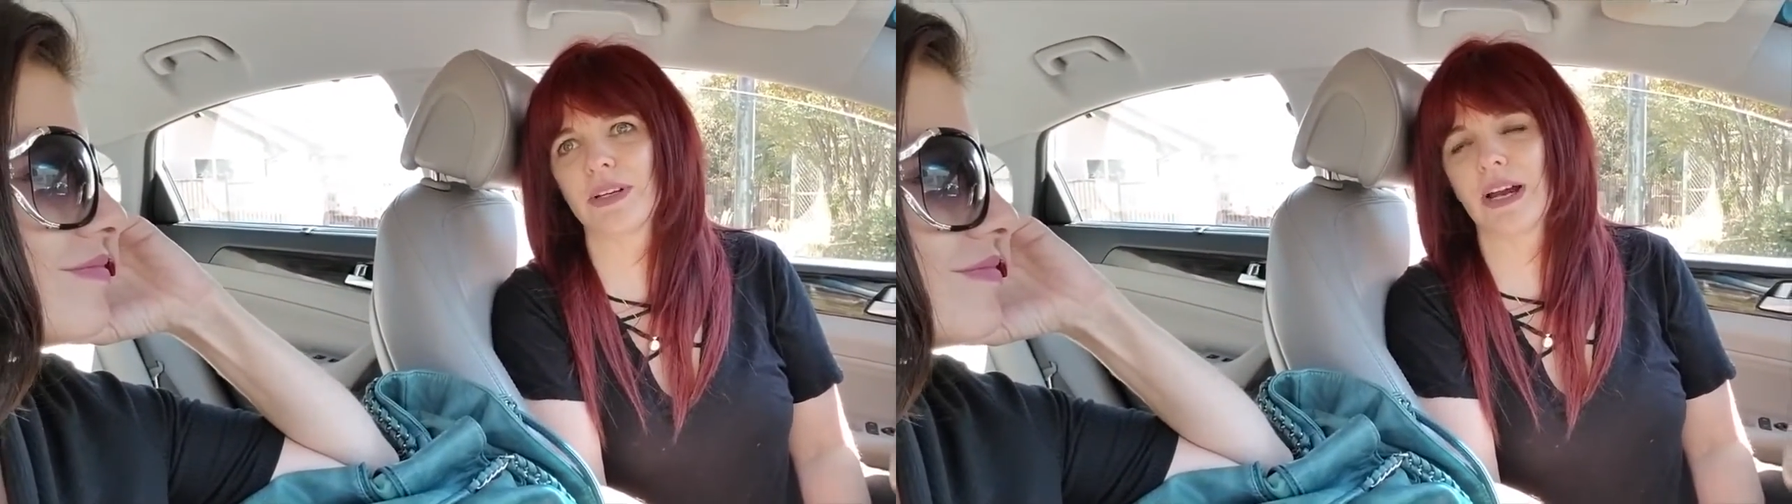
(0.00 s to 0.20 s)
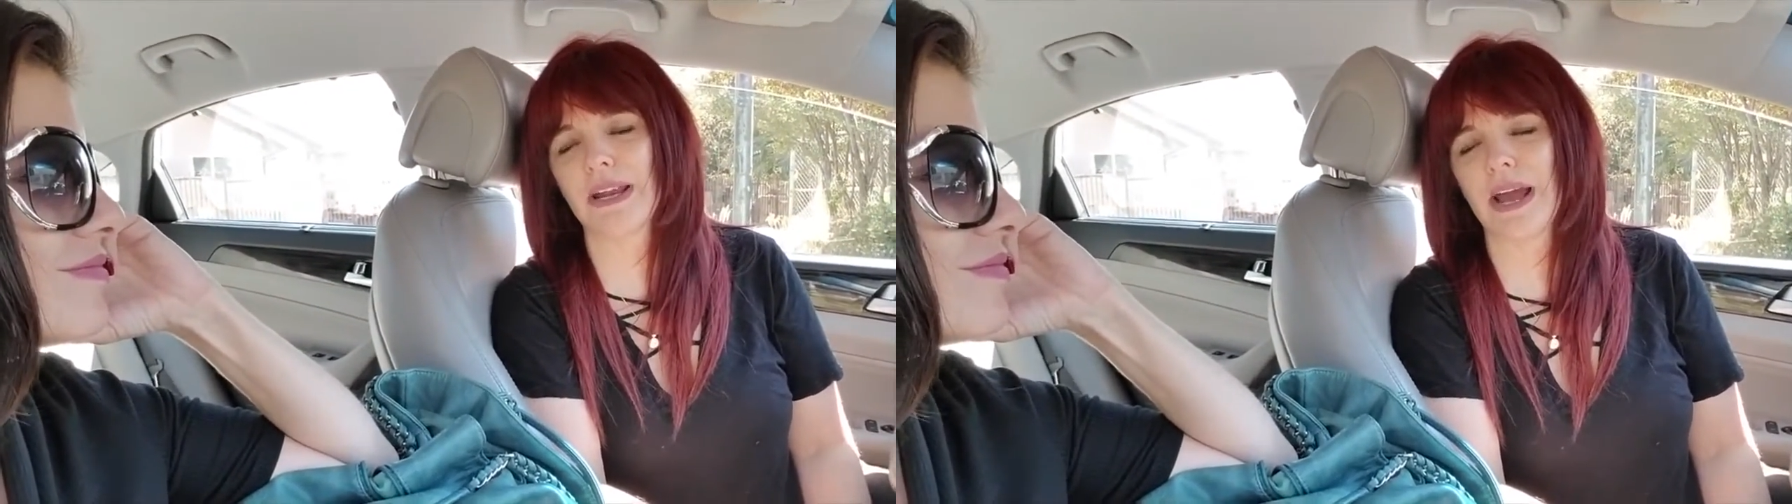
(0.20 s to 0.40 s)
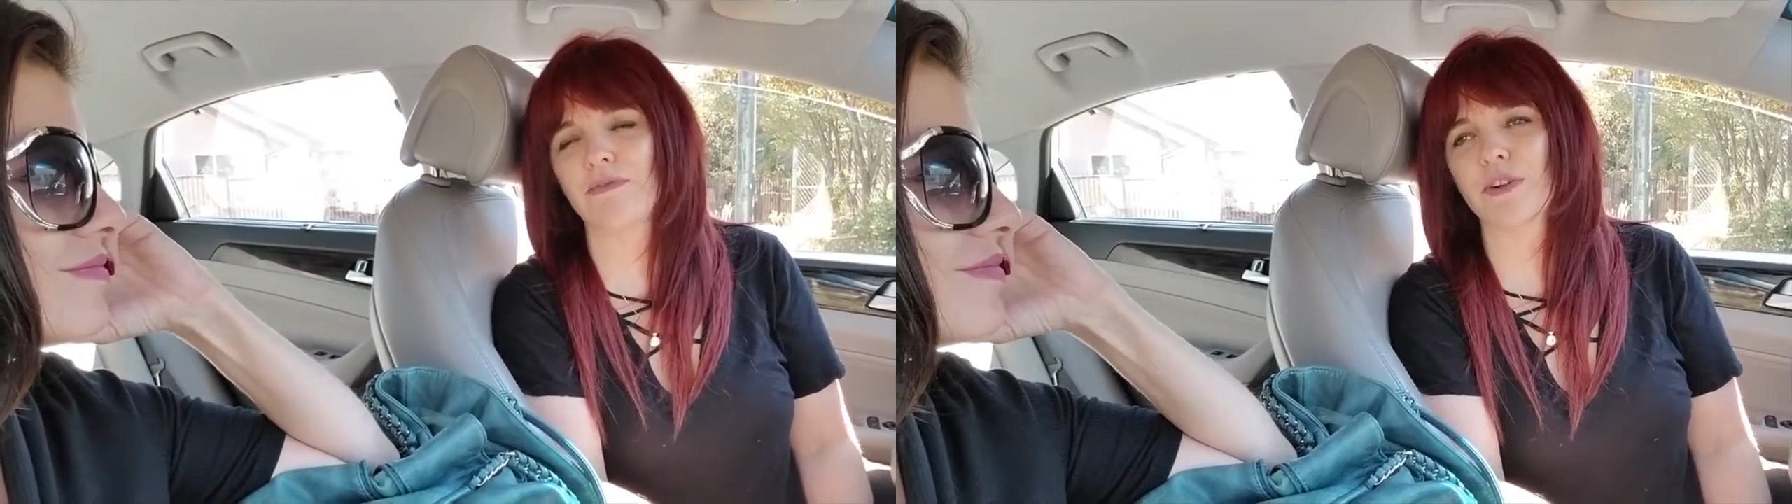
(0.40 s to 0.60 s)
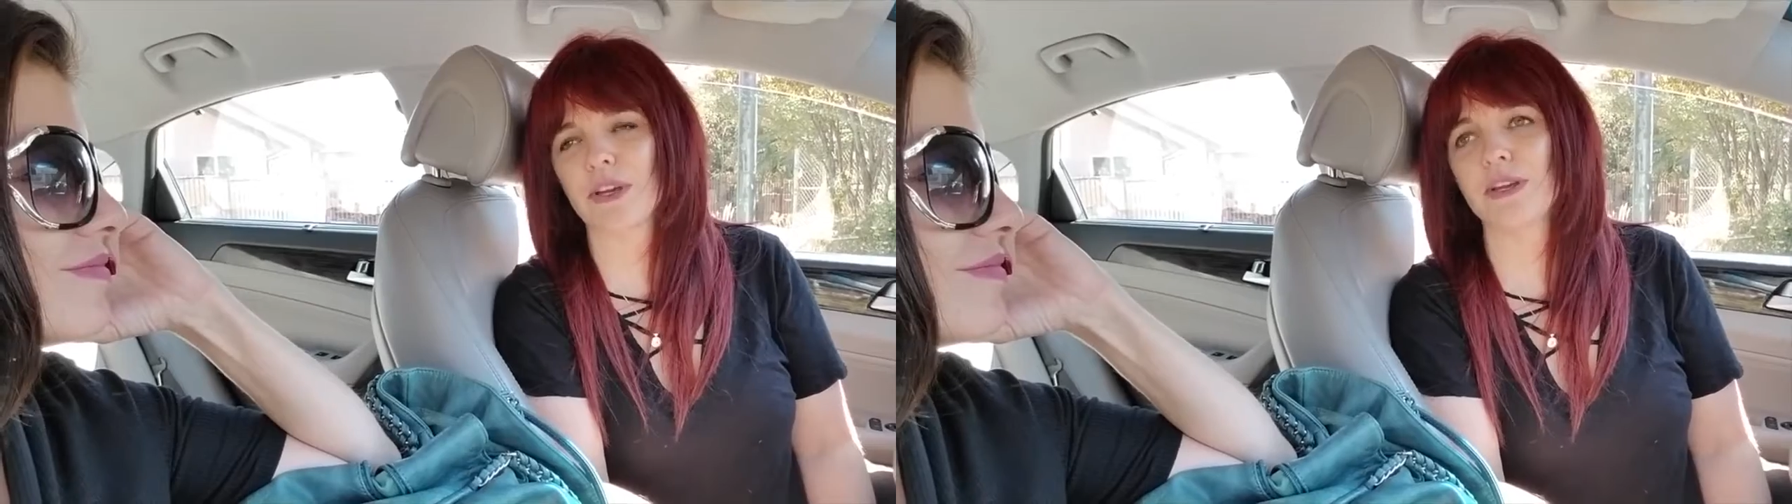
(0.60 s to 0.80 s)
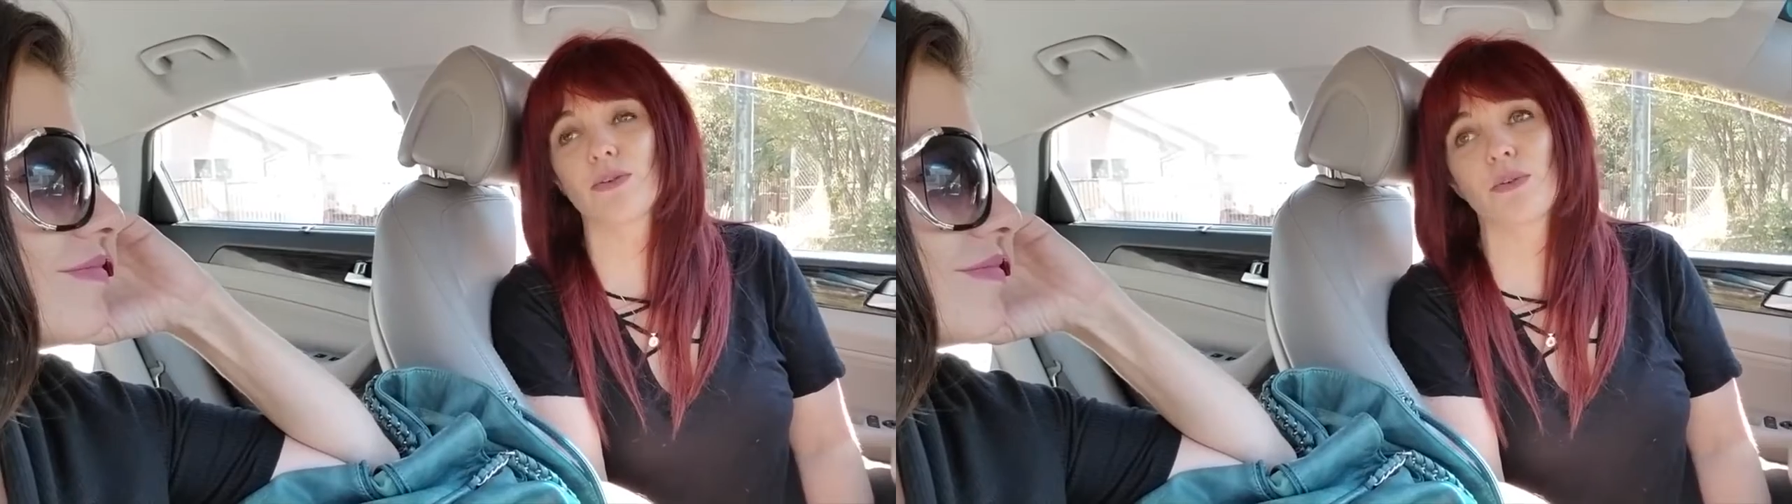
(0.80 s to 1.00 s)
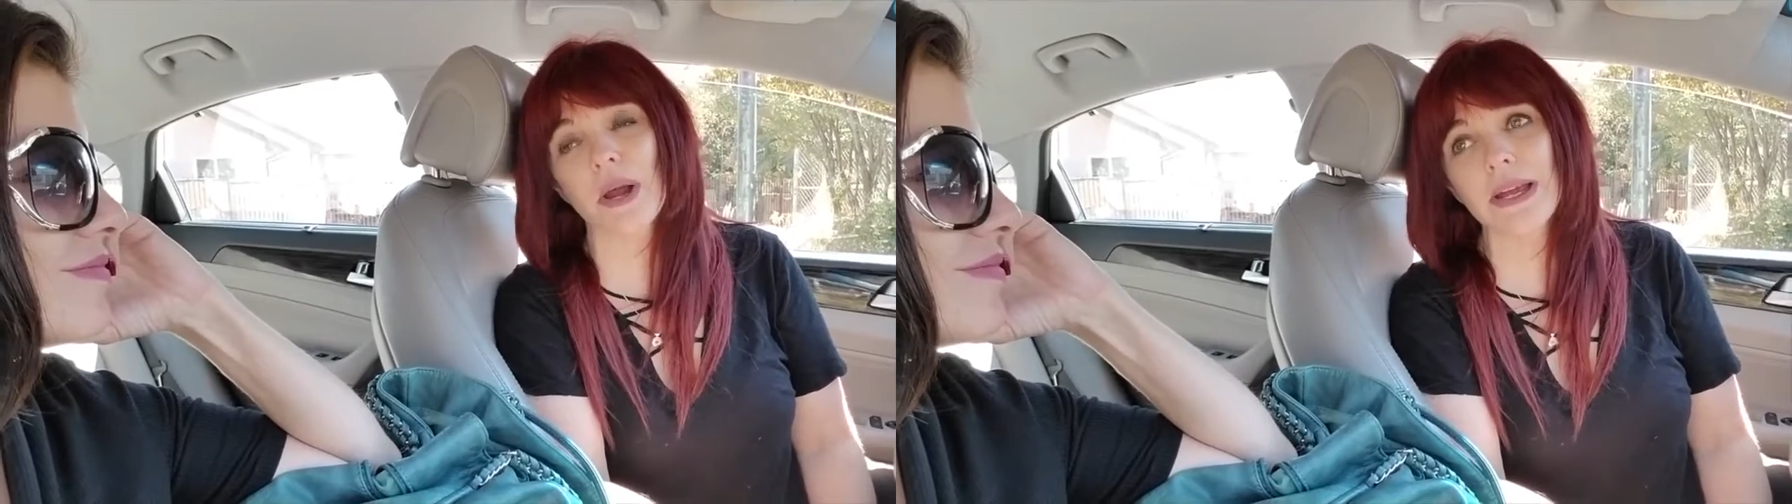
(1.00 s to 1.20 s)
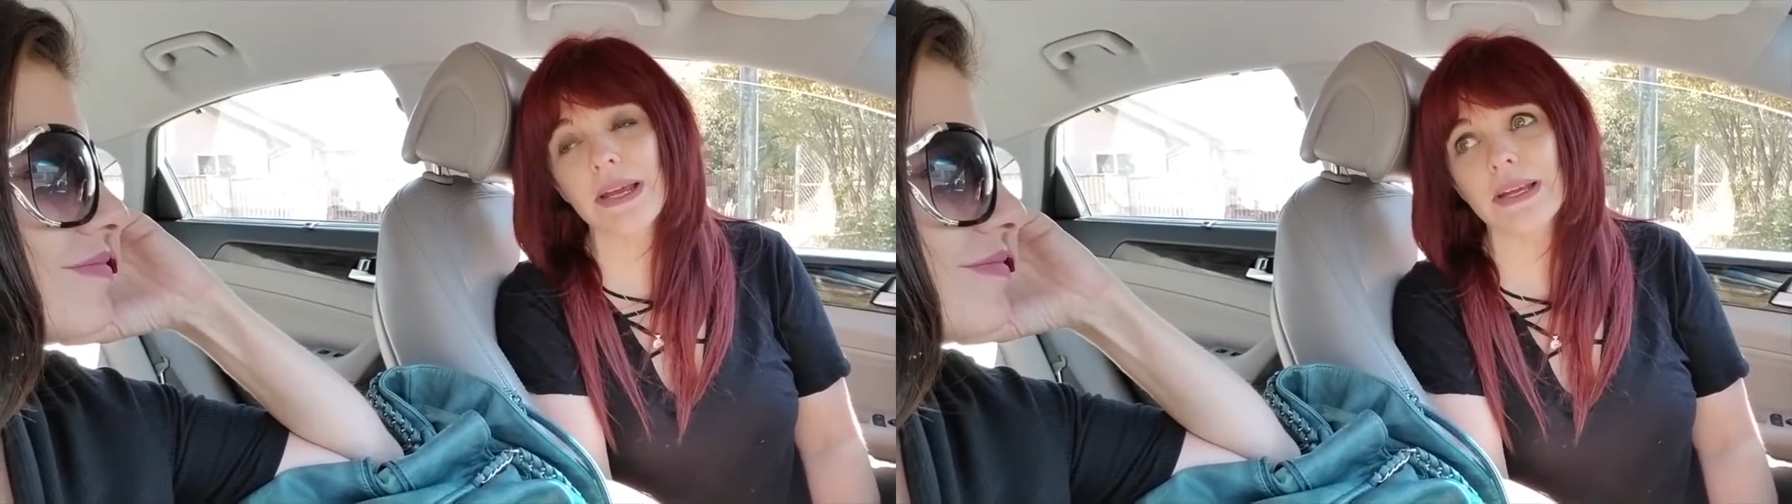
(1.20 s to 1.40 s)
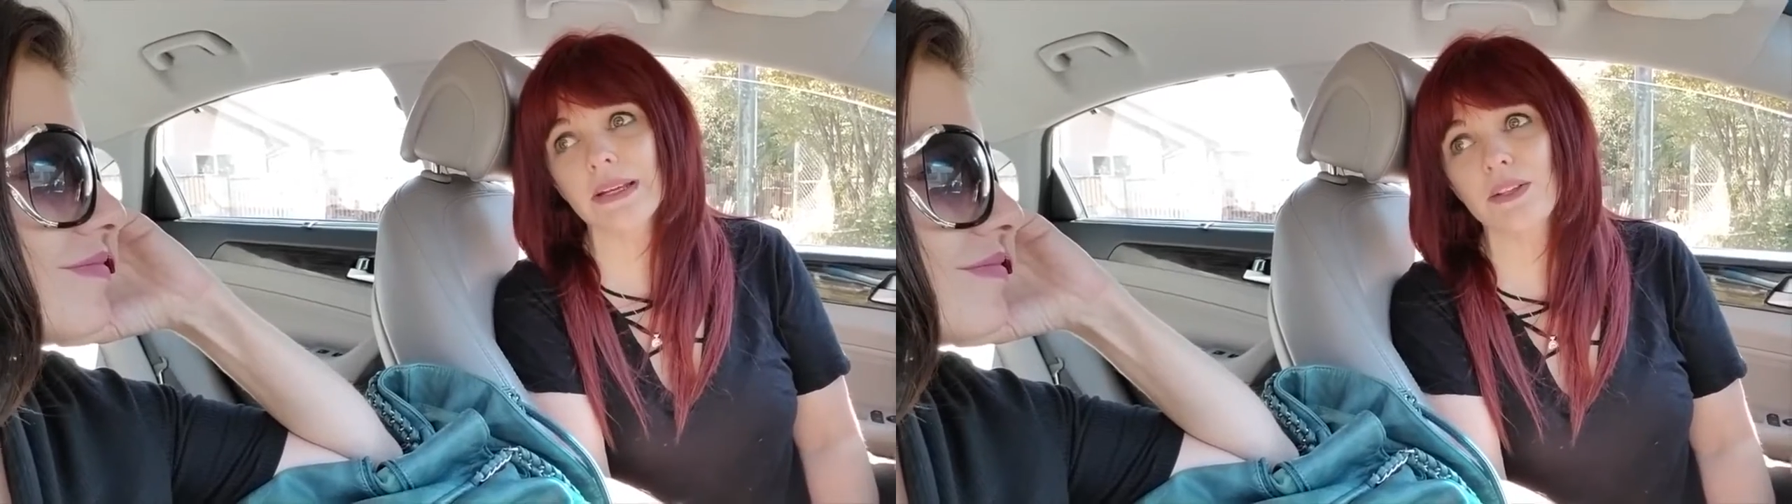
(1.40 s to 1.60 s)
an African
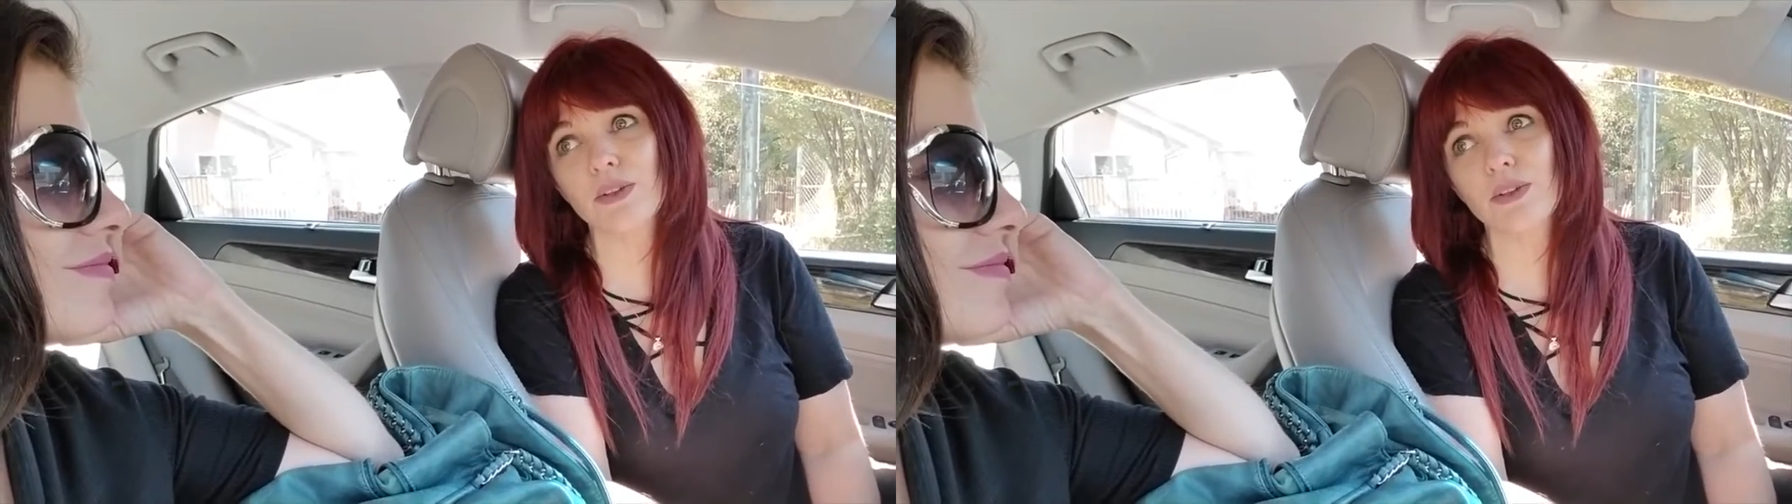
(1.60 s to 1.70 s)
gray?